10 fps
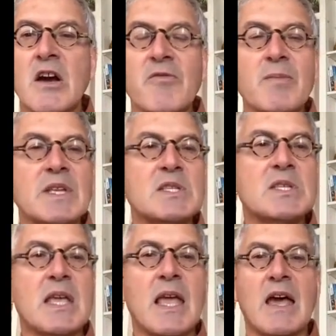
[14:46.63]

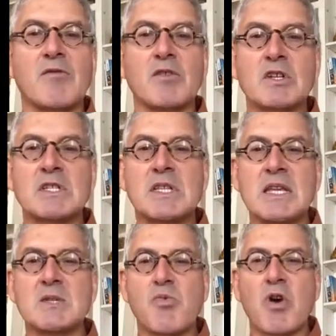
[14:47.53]
Governments have looked at
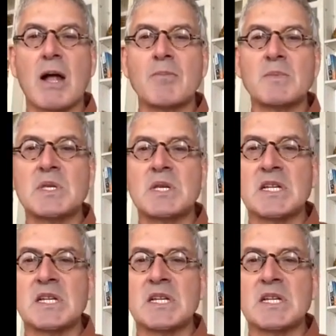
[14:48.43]
these problems